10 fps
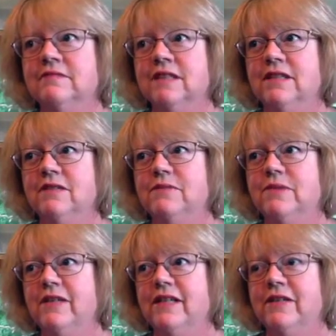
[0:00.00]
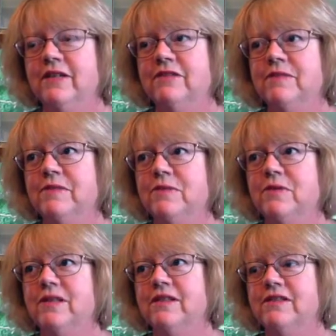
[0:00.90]
oh boy, now I don't remember
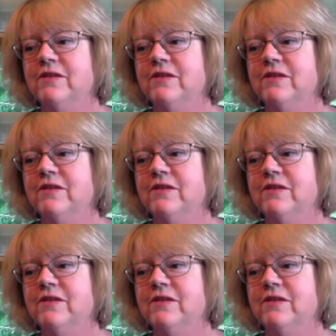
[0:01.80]
what else